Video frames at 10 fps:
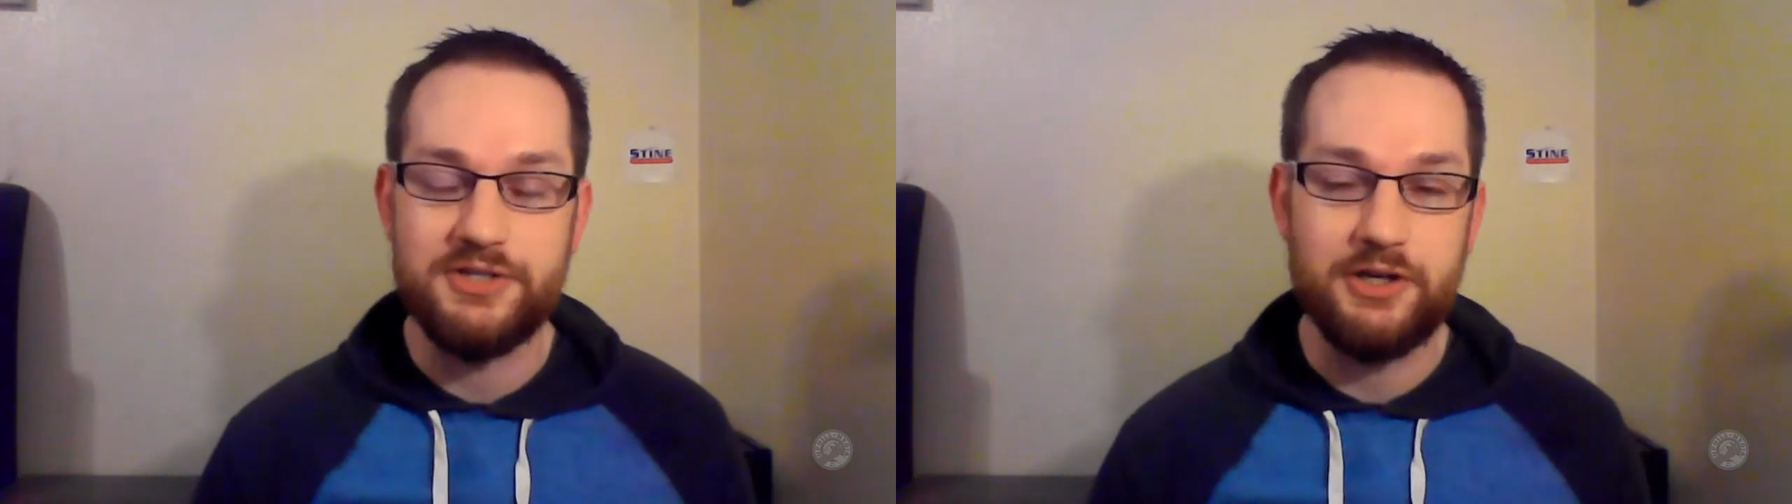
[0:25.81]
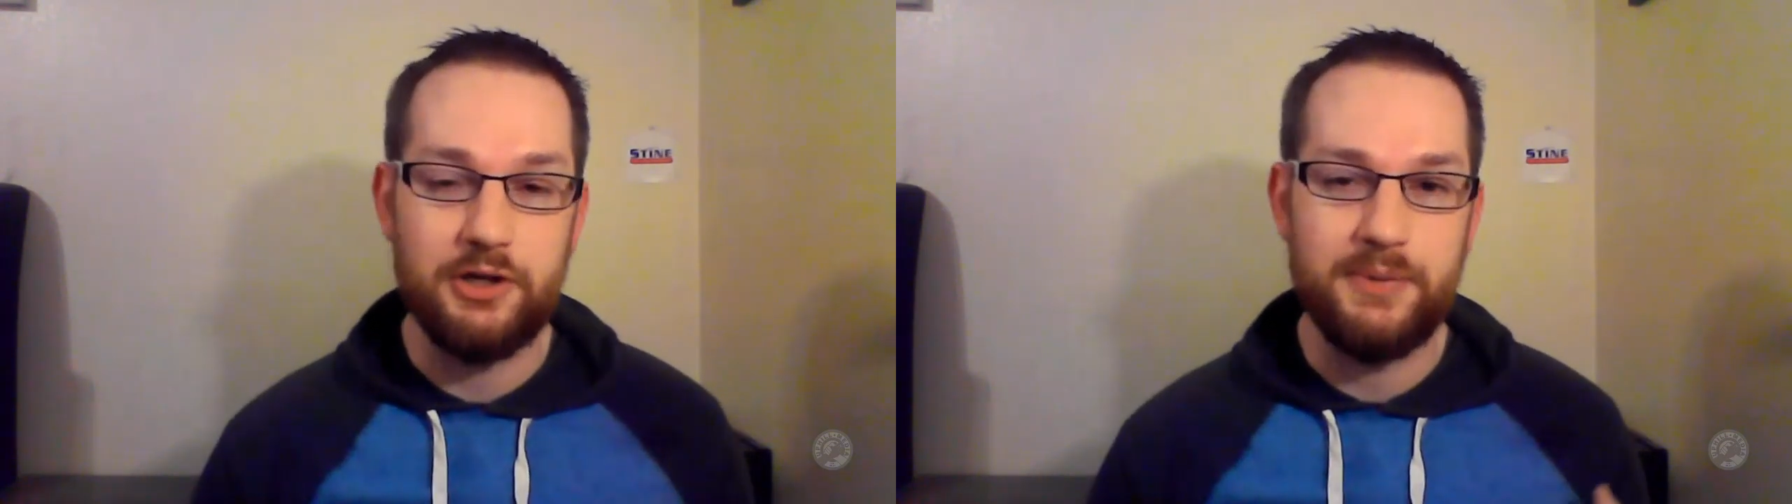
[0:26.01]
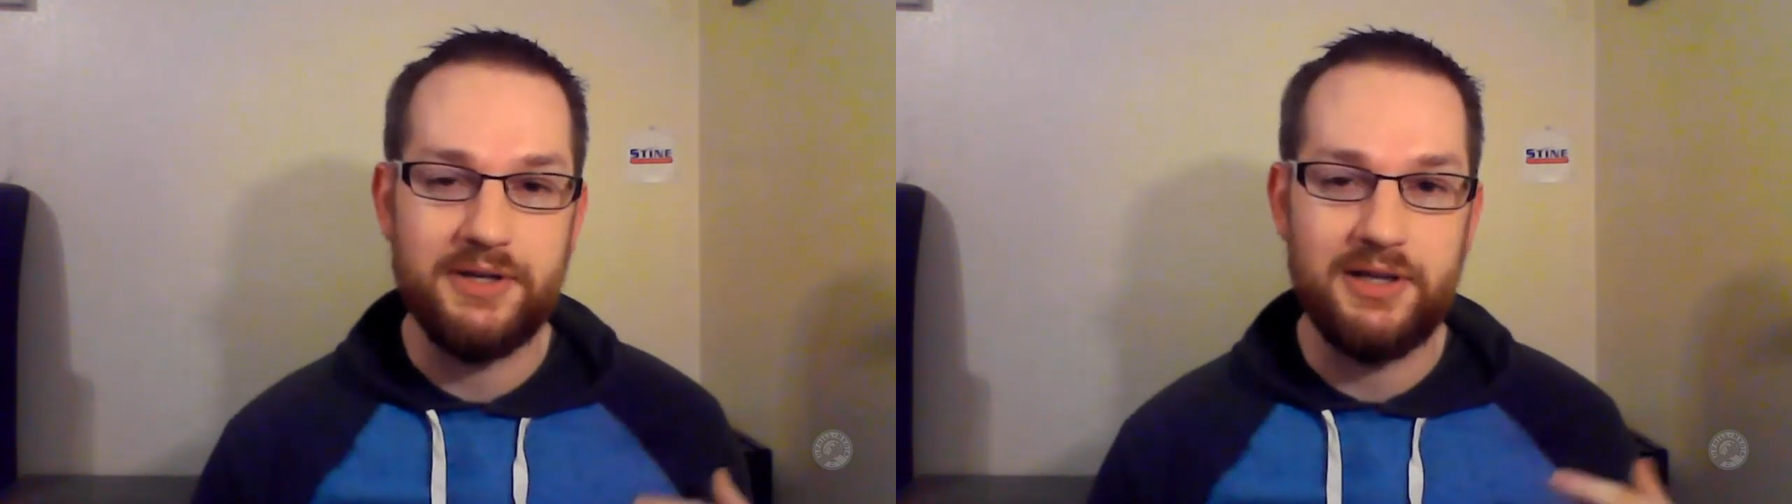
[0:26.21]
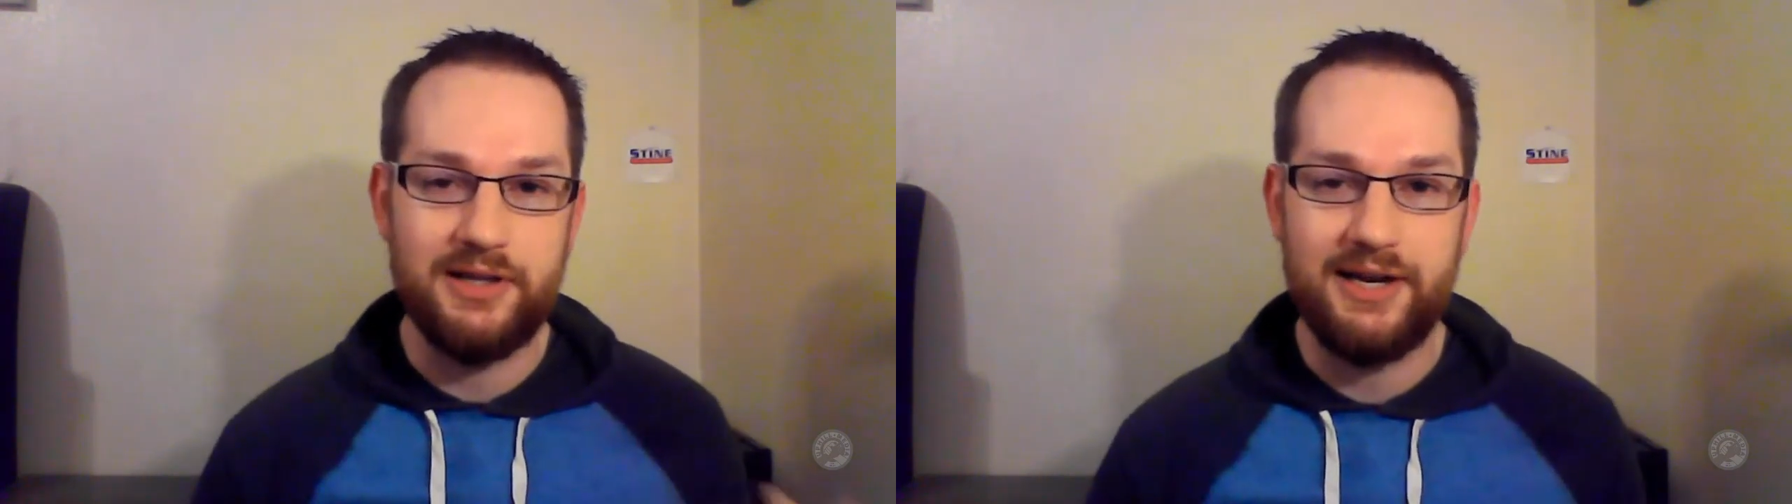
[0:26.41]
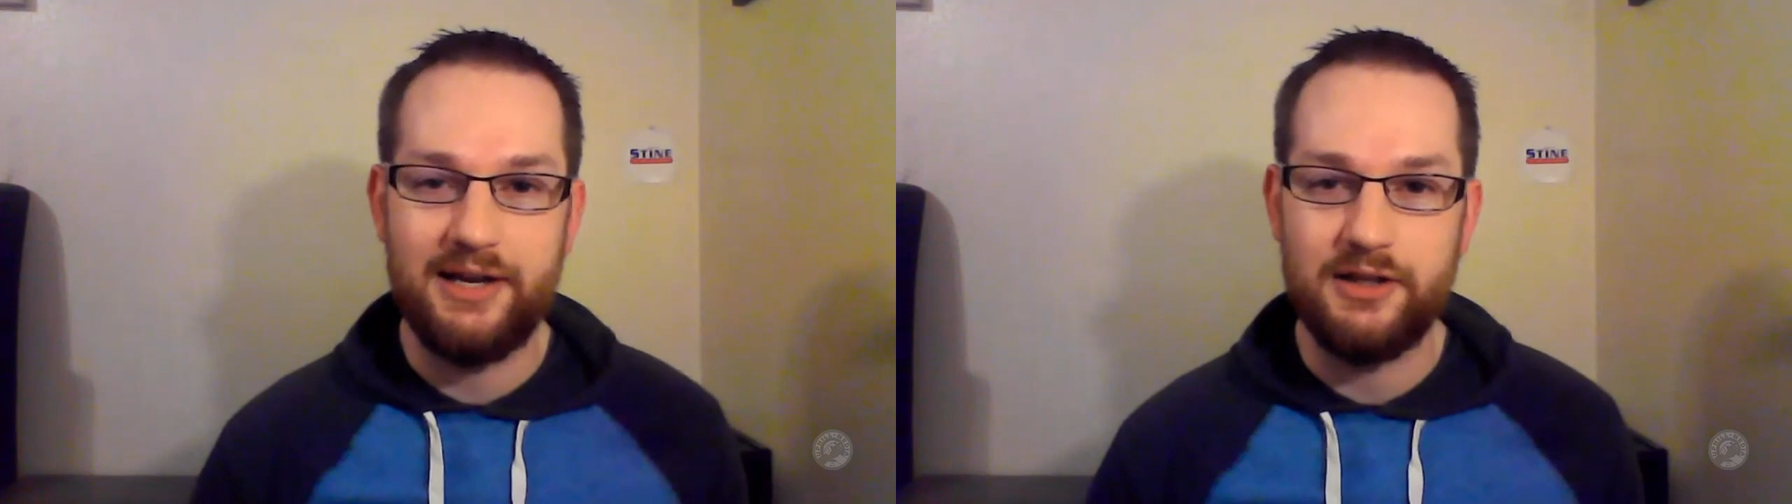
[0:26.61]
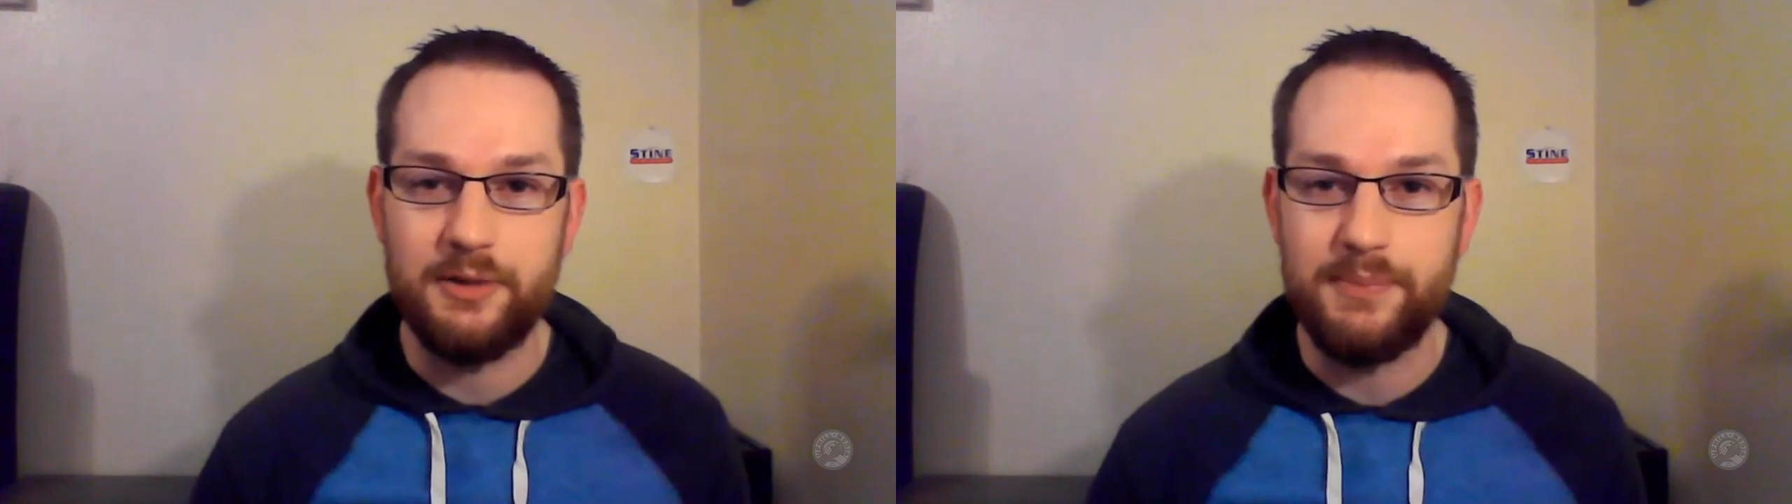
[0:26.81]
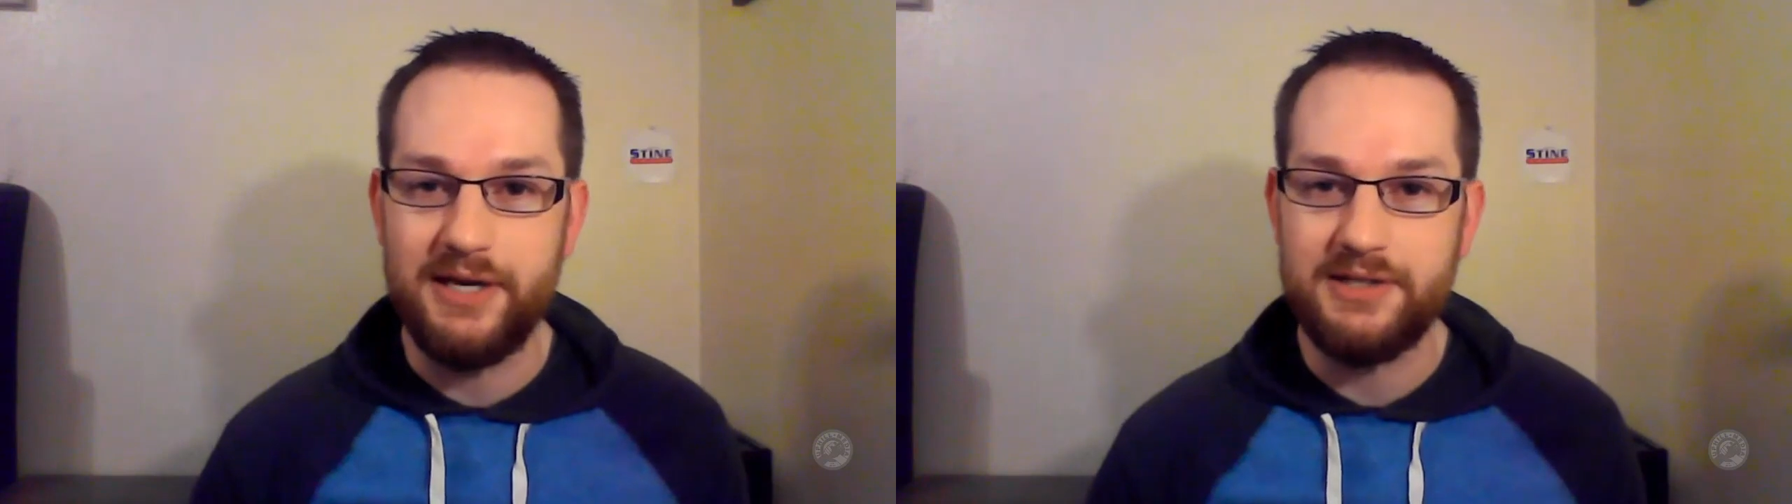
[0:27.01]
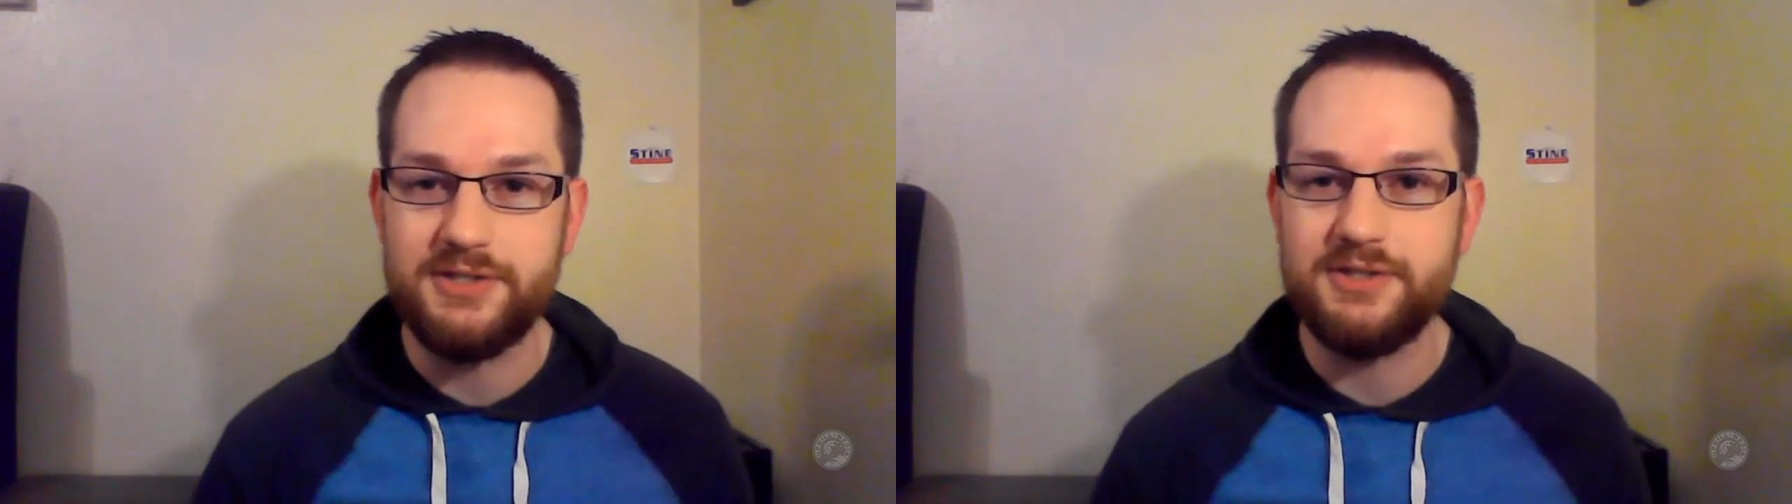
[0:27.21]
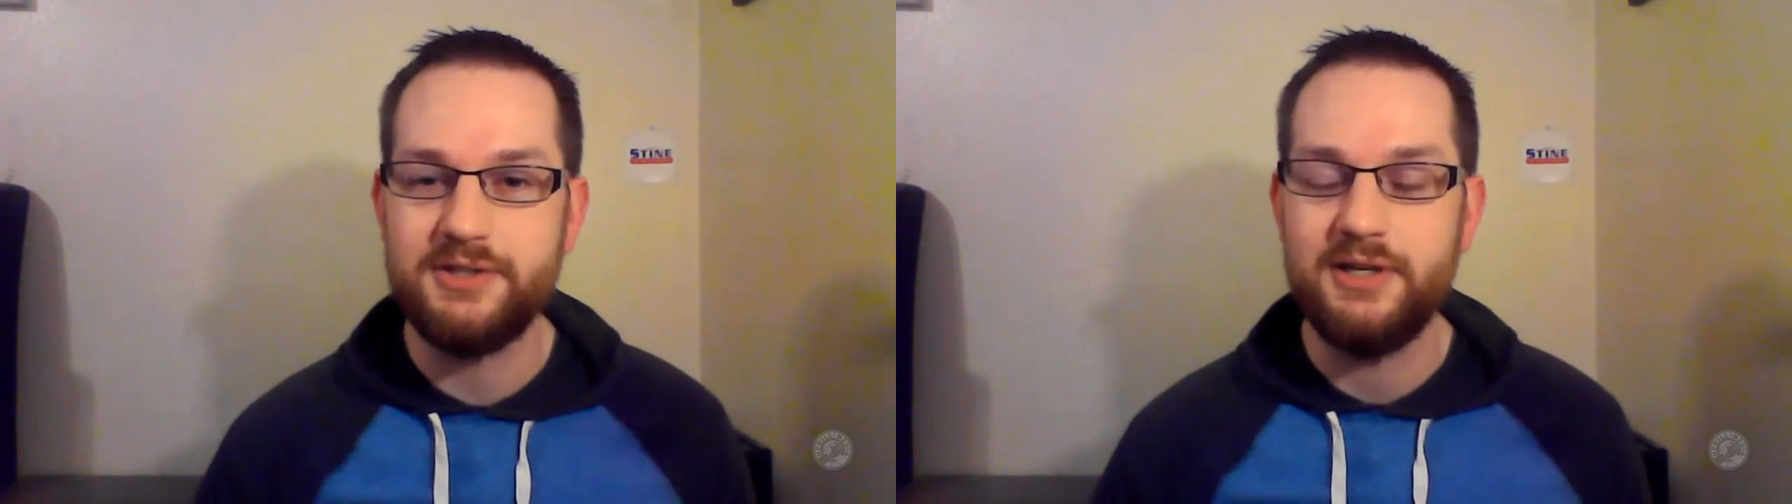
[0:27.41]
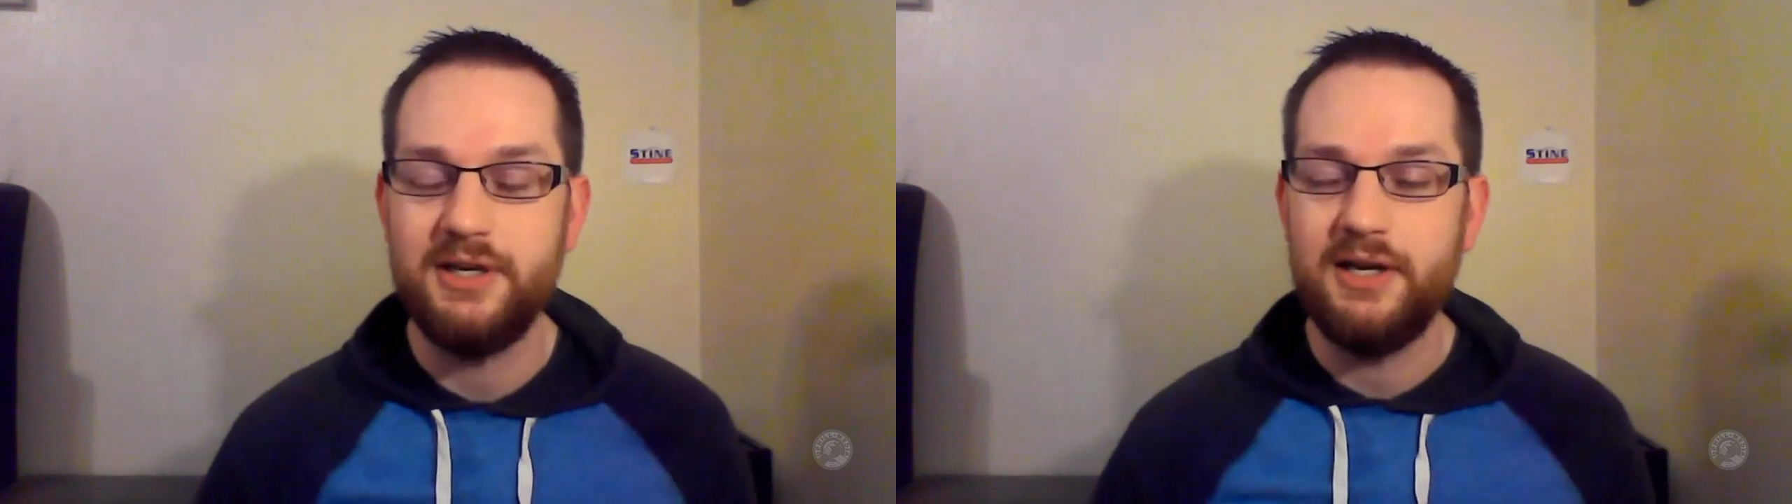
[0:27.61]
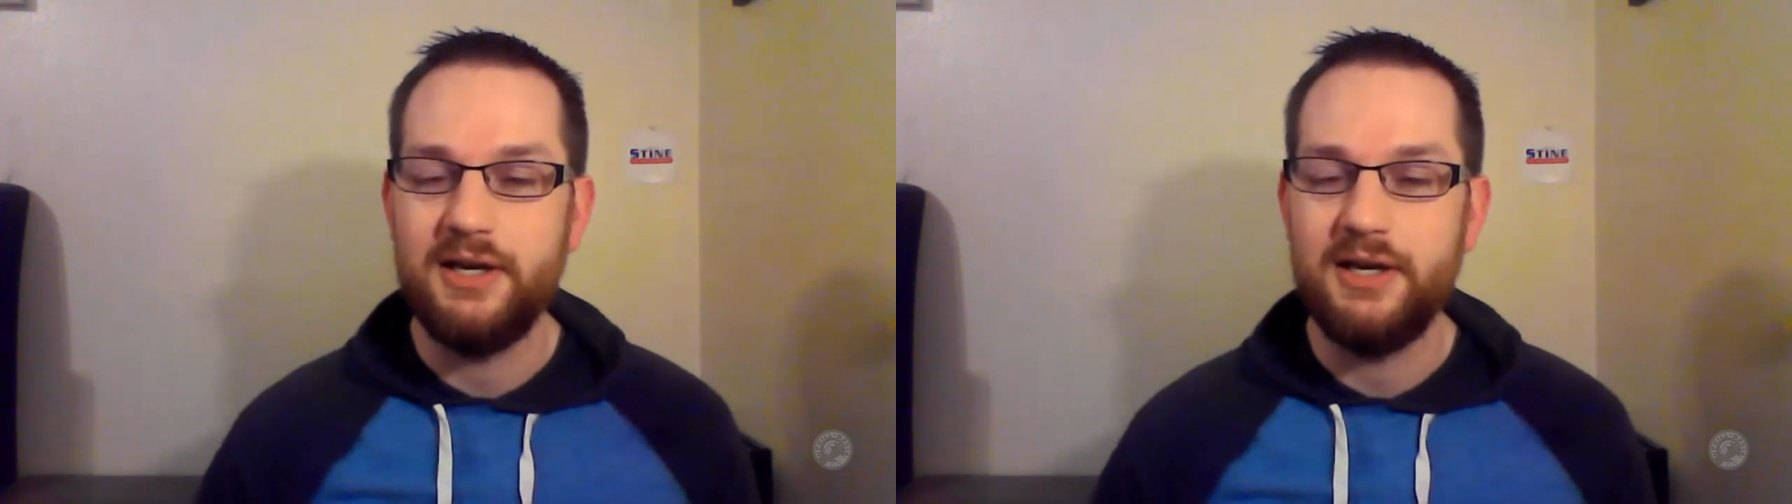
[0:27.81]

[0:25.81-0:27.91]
It was held by the late Alan Bates,